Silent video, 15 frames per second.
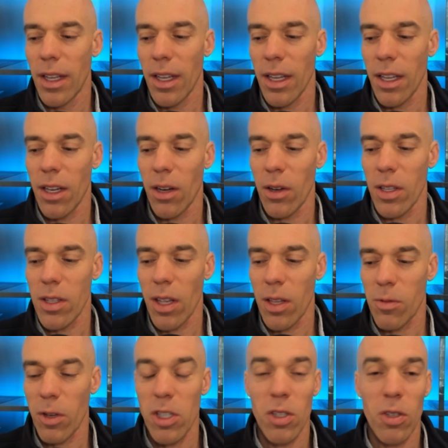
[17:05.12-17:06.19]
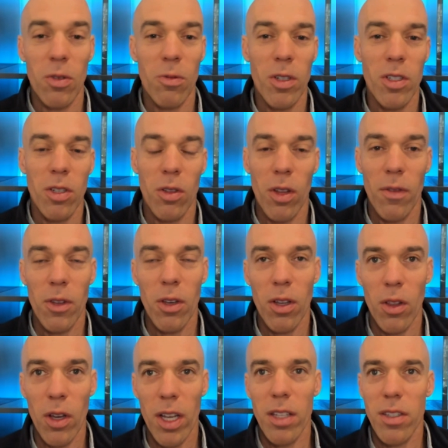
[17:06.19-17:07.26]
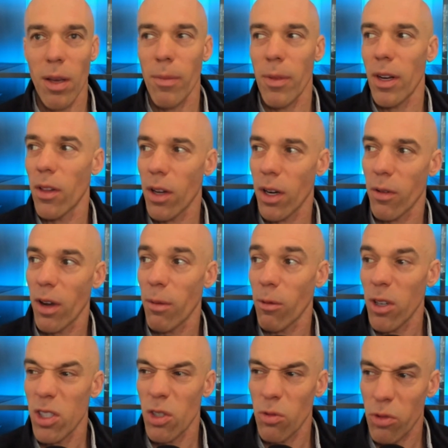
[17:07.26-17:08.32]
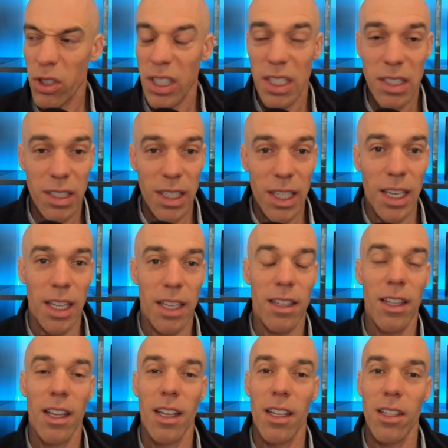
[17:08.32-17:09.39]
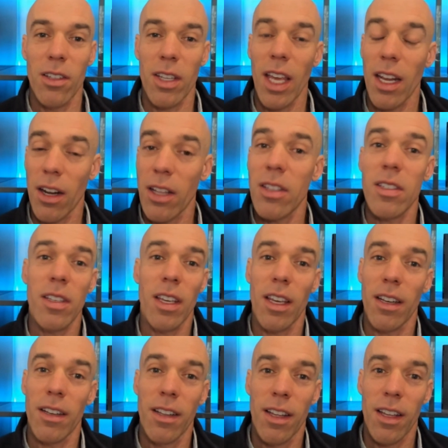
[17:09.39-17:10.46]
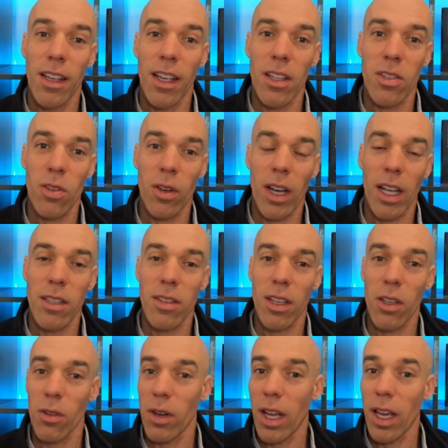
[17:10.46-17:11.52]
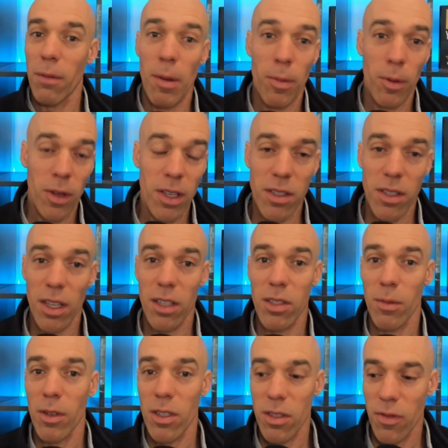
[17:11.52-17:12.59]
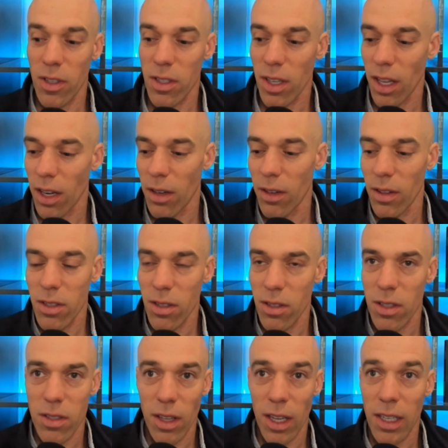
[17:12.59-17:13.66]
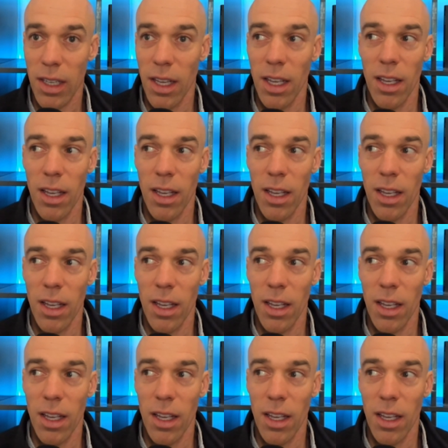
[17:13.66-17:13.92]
it's once you if you can look at something and look away, but once you really see it, you can't unsee it. And so guys like you and I, people listening, some of your sophisticated listeners, it's like,